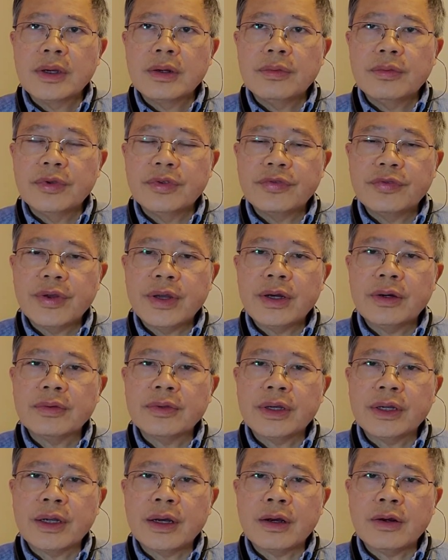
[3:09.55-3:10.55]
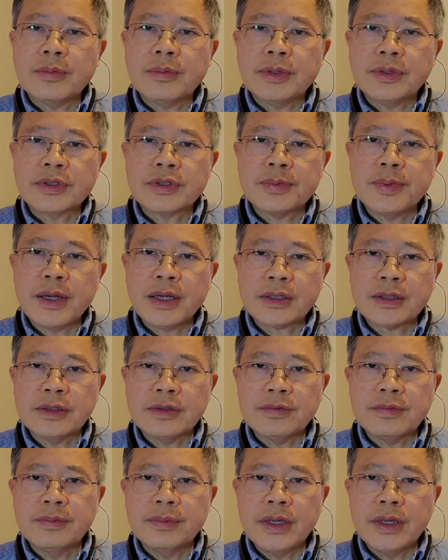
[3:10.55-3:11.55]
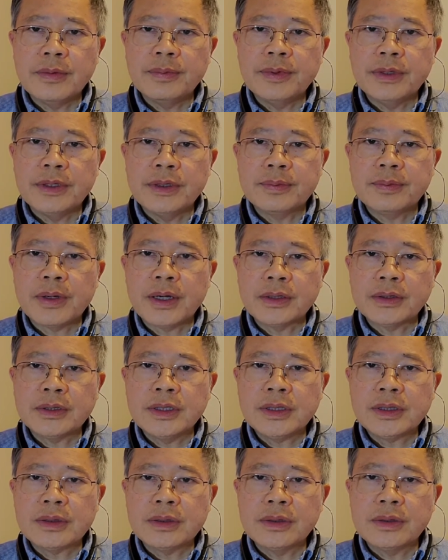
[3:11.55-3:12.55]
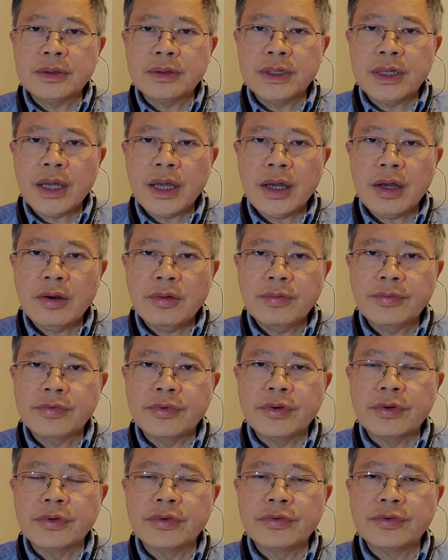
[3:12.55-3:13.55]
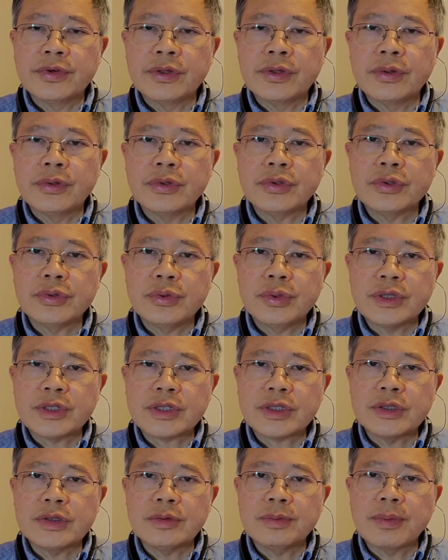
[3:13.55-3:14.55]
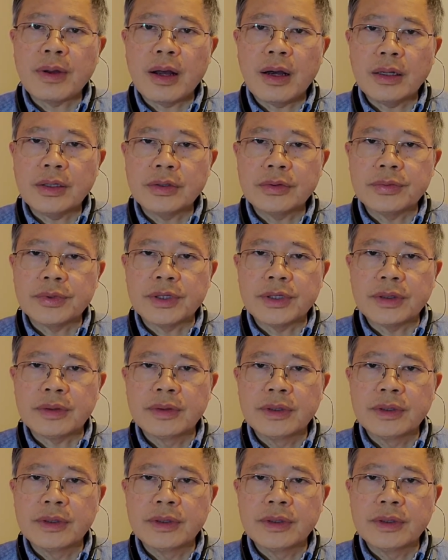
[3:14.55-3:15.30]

we felt that our perspective may be particularly helpful for those who are still pondering